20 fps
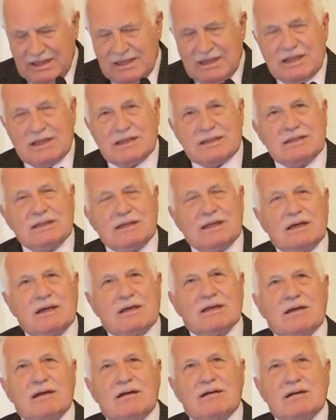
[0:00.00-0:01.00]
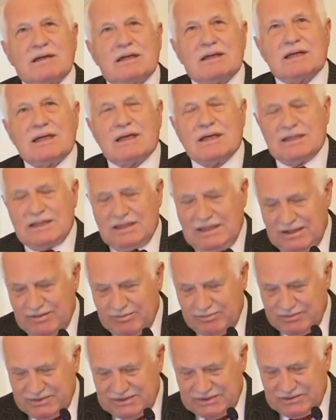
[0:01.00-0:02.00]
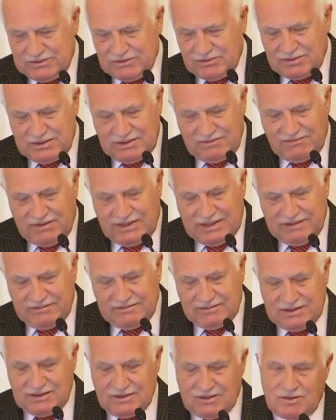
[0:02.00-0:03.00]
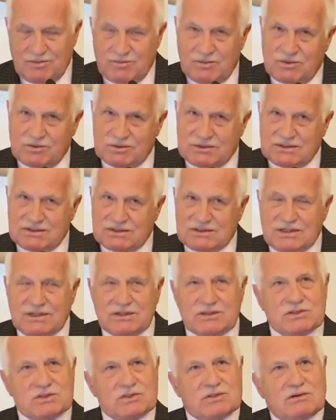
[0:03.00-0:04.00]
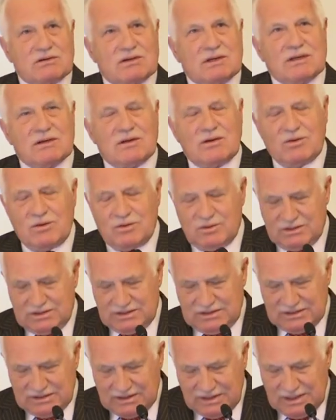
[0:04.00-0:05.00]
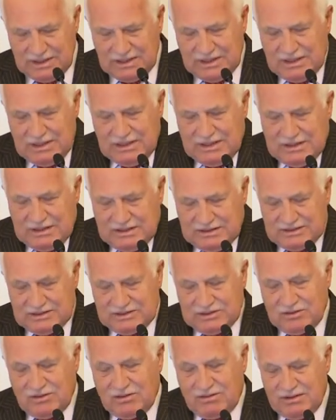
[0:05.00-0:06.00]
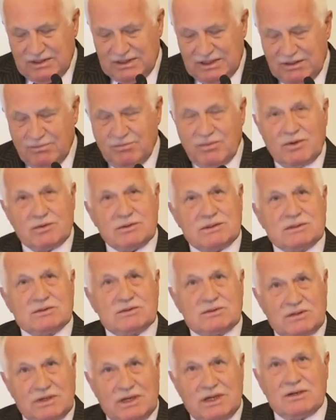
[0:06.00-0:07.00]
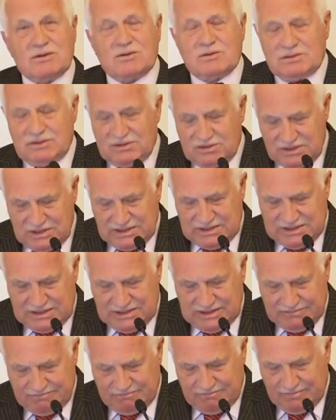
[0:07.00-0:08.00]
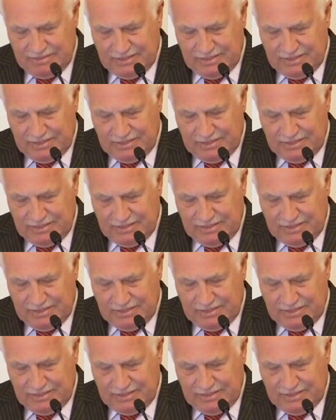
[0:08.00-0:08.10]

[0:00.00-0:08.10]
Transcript: at the Hungarian attempts to revive the almost century-old story about the Trianon Treaty.